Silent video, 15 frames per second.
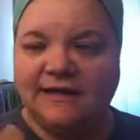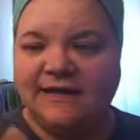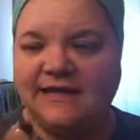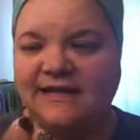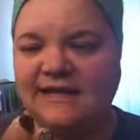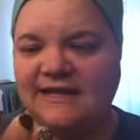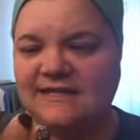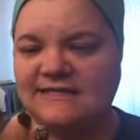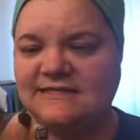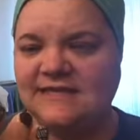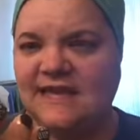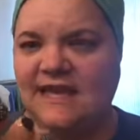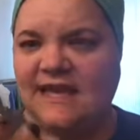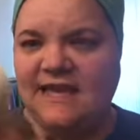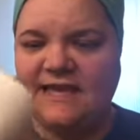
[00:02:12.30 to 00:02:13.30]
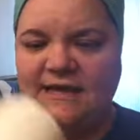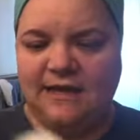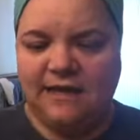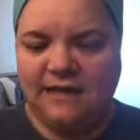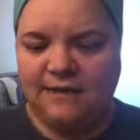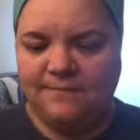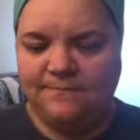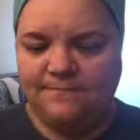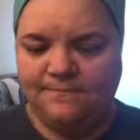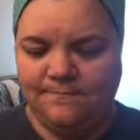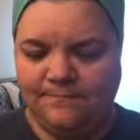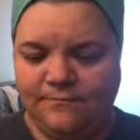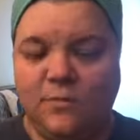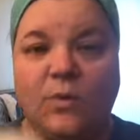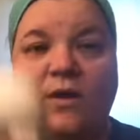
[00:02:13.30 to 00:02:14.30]
It is a
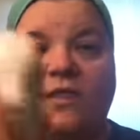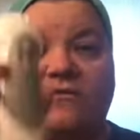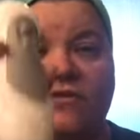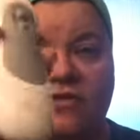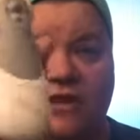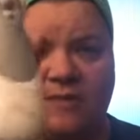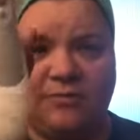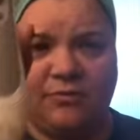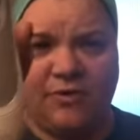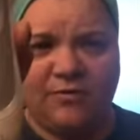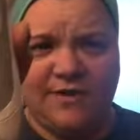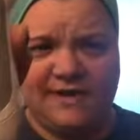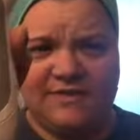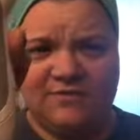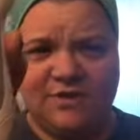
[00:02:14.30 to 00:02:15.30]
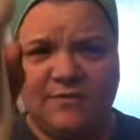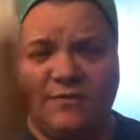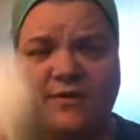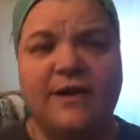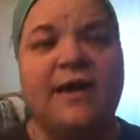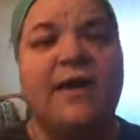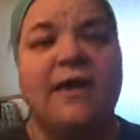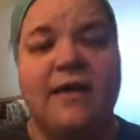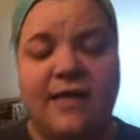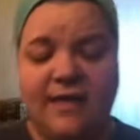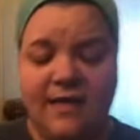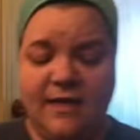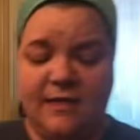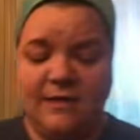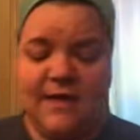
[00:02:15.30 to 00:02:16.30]
Oil of Olay Pro X scrubber.
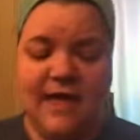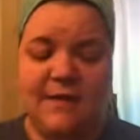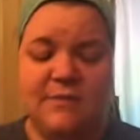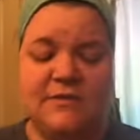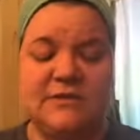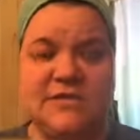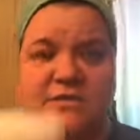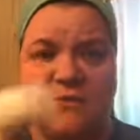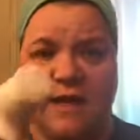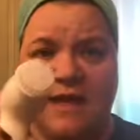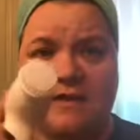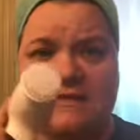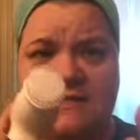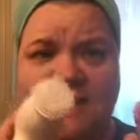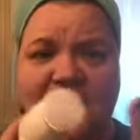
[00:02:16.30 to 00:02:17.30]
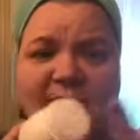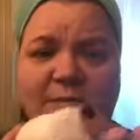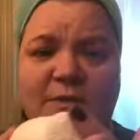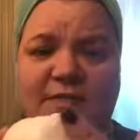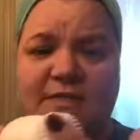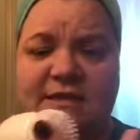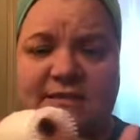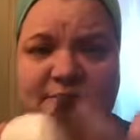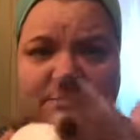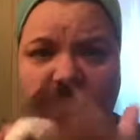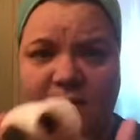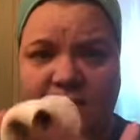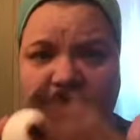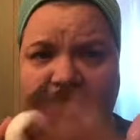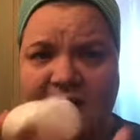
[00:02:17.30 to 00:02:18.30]
It came with two heads. It came with this
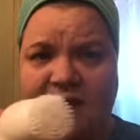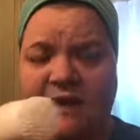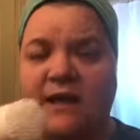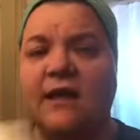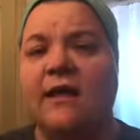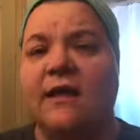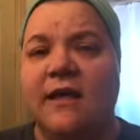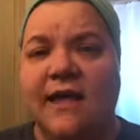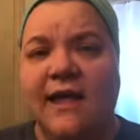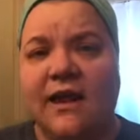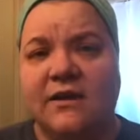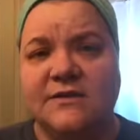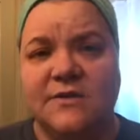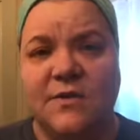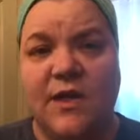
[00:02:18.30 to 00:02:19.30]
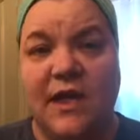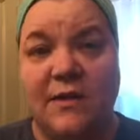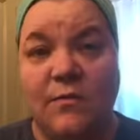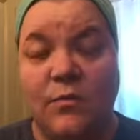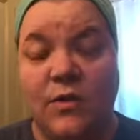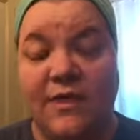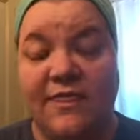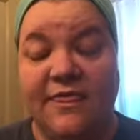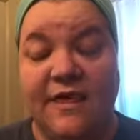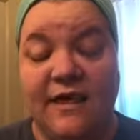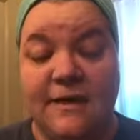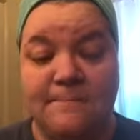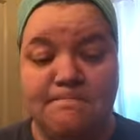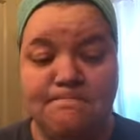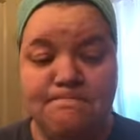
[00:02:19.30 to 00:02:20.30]
scrubby head. It also came with
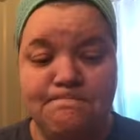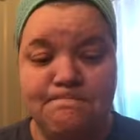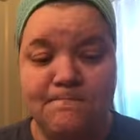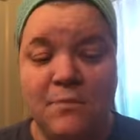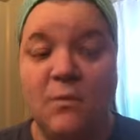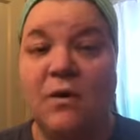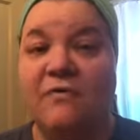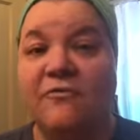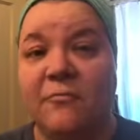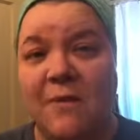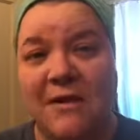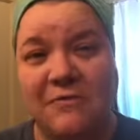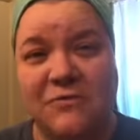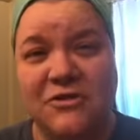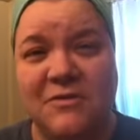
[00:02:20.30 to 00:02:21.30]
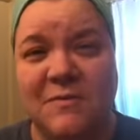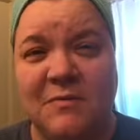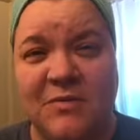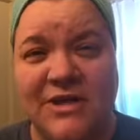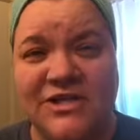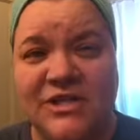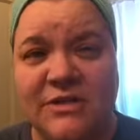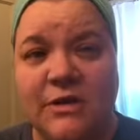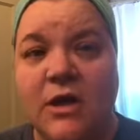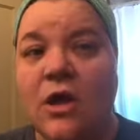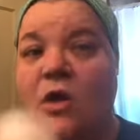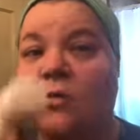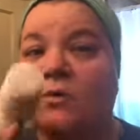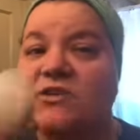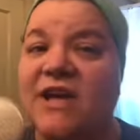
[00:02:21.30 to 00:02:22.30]
one for microdermabrasion,
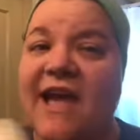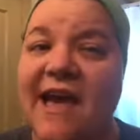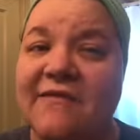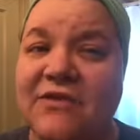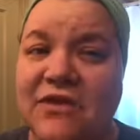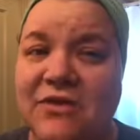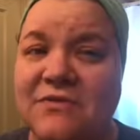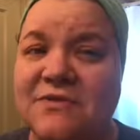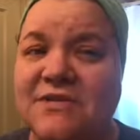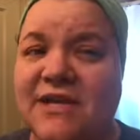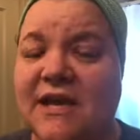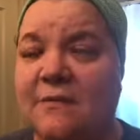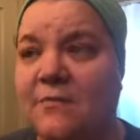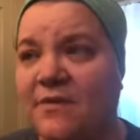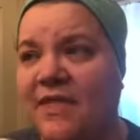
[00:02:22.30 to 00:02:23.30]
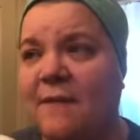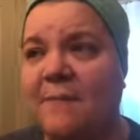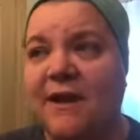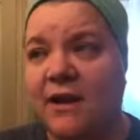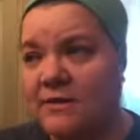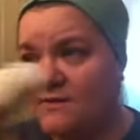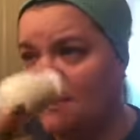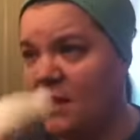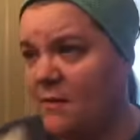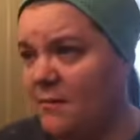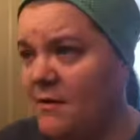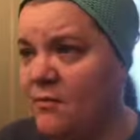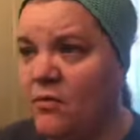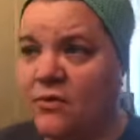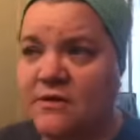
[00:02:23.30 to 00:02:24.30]
which I haven't used yet, but that might also help
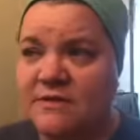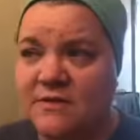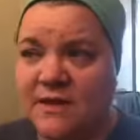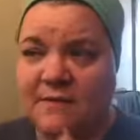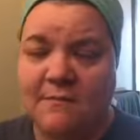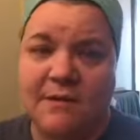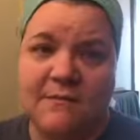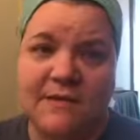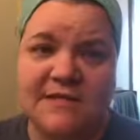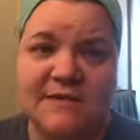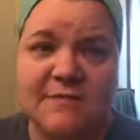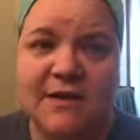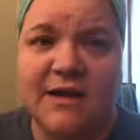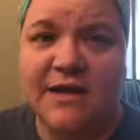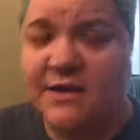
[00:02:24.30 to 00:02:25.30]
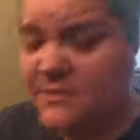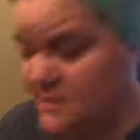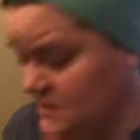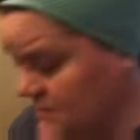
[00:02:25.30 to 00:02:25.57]
my pores, so that might be something I use